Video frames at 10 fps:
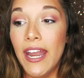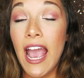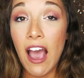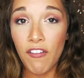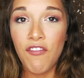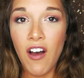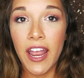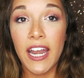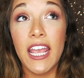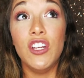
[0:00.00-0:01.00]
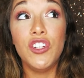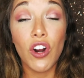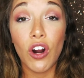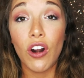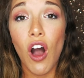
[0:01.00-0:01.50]
and have fun and
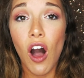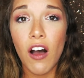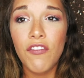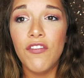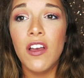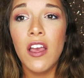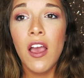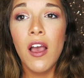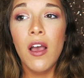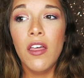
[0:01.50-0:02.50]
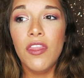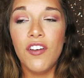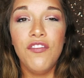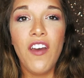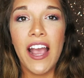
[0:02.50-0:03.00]
turn off
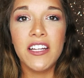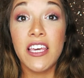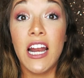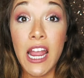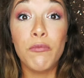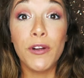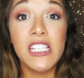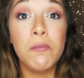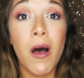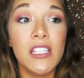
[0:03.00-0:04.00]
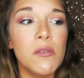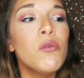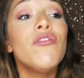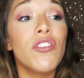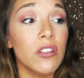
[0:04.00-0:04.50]
the fact that I am
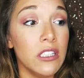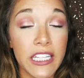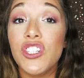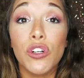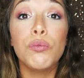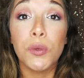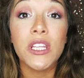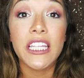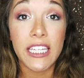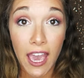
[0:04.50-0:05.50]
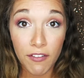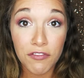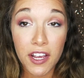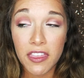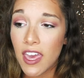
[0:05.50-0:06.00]
responsible for literally
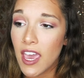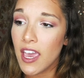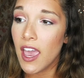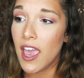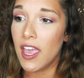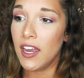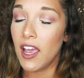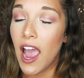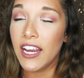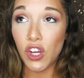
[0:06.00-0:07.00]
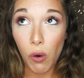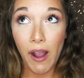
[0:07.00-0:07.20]
everything, and I